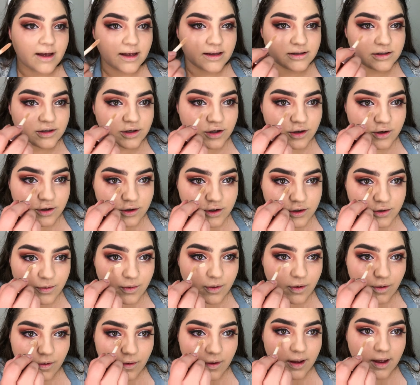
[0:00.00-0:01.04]
as
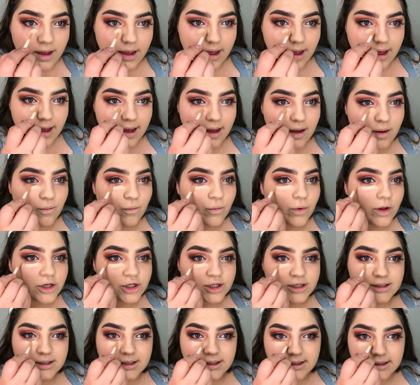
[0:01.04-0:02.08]
usual, and we're
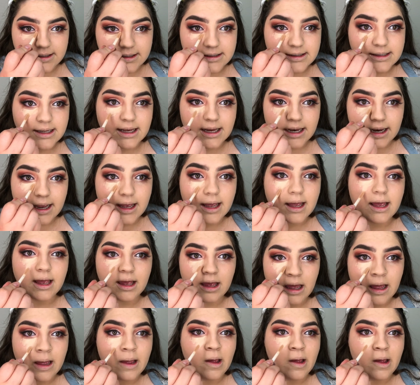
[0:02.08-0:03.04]
just concealing